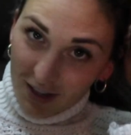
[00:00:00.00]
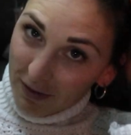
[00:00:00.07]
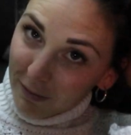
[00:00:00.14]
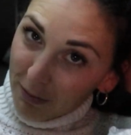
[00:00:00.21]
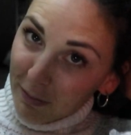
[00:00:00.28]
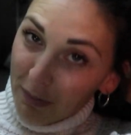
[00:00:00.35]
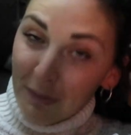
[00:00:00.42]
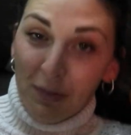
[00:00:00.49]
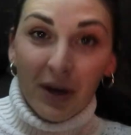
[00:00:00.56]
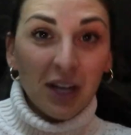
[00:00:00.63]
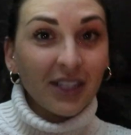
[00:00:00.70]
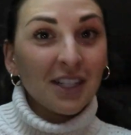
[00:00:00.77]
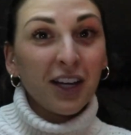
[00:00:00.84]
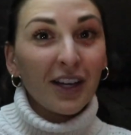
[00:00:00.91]

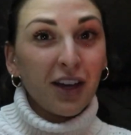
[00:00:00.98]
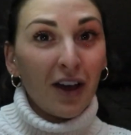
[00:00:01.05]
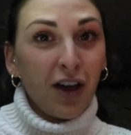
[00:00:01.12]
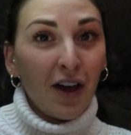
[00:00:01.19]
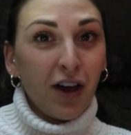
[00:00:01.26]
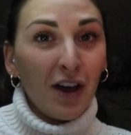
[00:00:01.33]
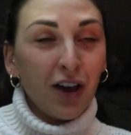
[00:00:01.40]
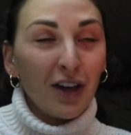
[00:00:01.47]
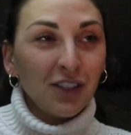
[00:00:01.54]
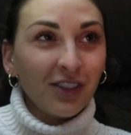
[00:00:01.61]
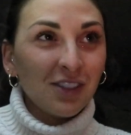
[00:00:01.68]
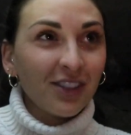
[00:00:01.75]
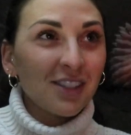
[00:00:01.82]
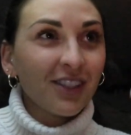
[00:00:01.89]
but i
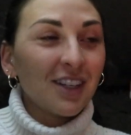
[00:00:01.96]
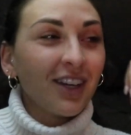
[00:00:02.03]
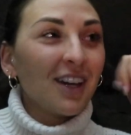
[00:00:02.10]
can't